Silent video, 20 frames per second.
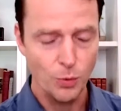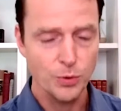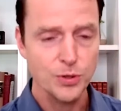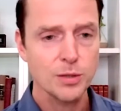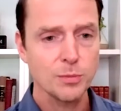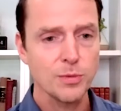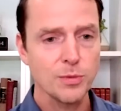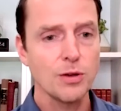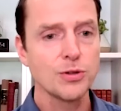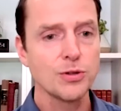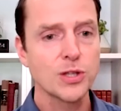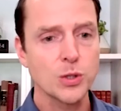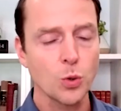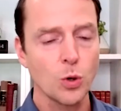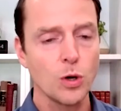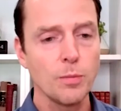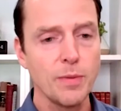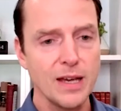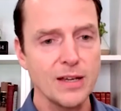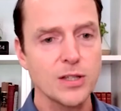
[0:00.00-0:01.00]
Well, some of those
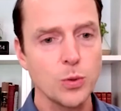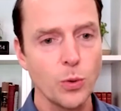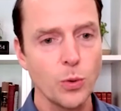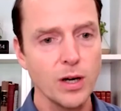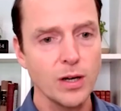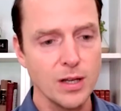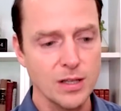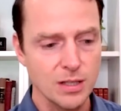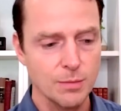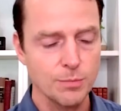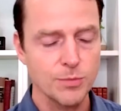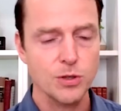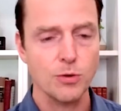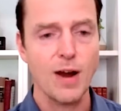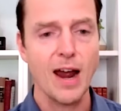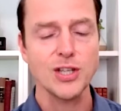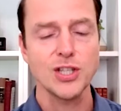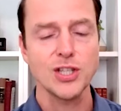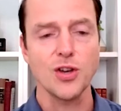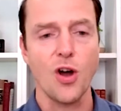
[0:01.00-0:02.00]
soil based organisms
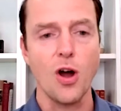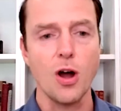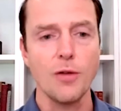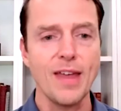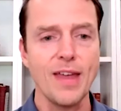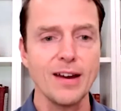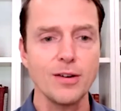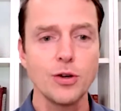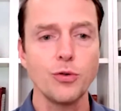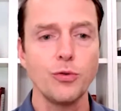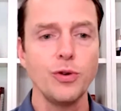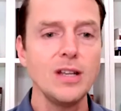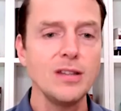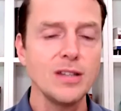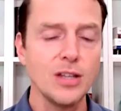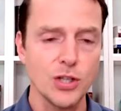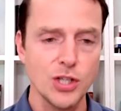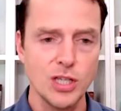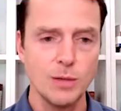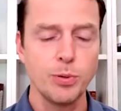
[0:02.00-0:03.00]
are actually on that
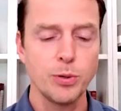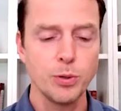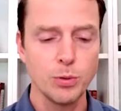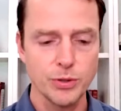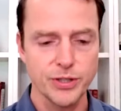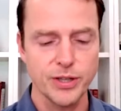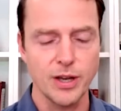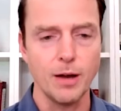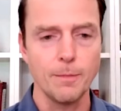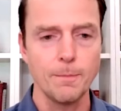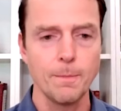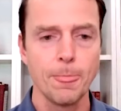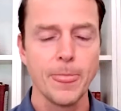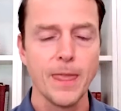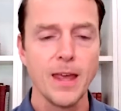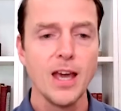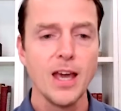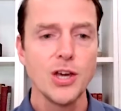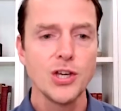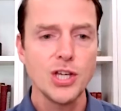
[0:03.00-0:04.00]
green that she pulls up.
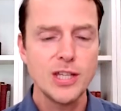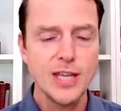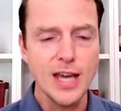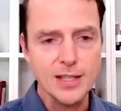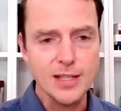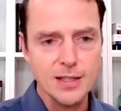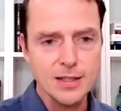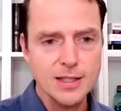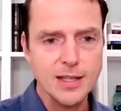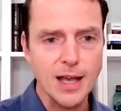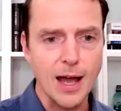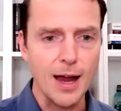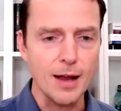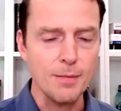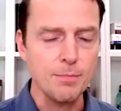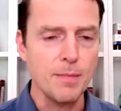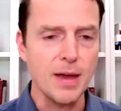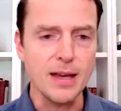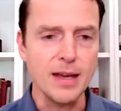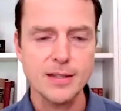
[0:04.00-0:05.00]
She takes
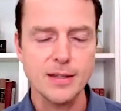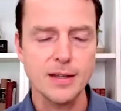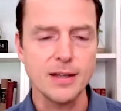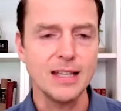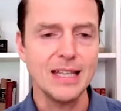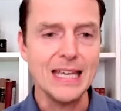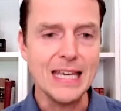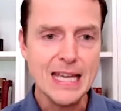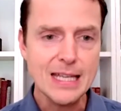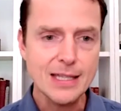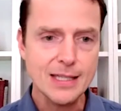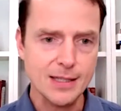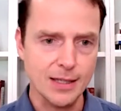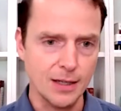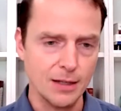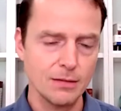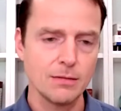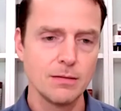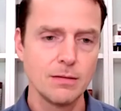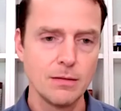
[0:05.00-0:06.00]
inside, makes it, eats
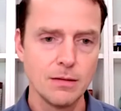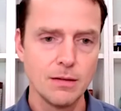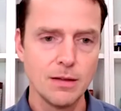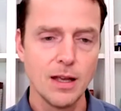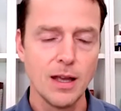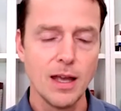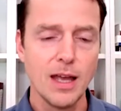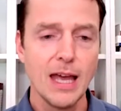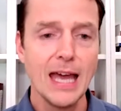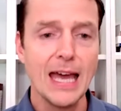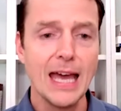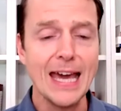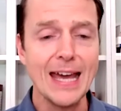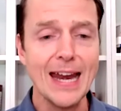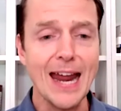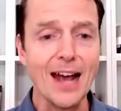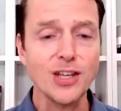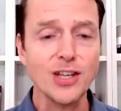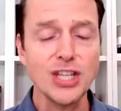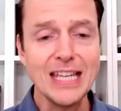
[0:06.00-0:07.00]
it.
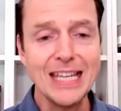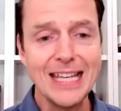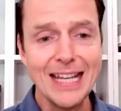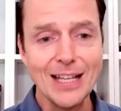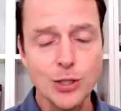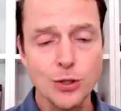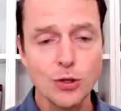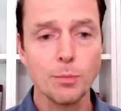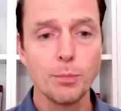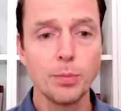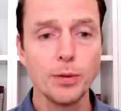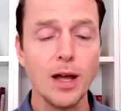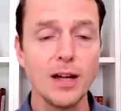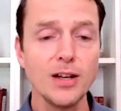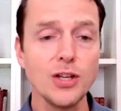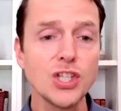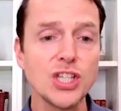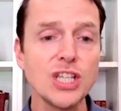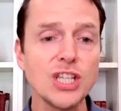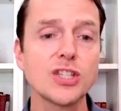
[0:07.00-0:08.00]
It actually gets in her
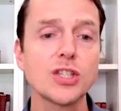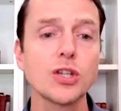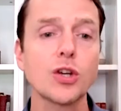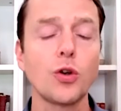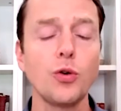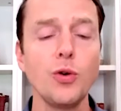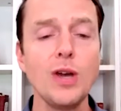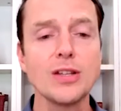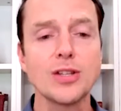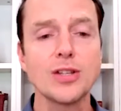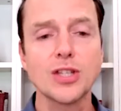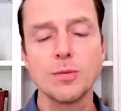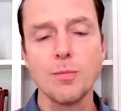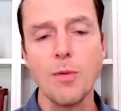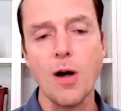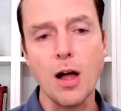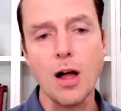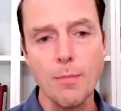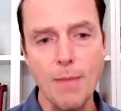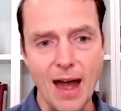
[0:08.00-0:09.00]
blood, and she secretes
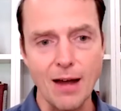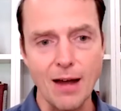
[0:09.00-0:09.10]
small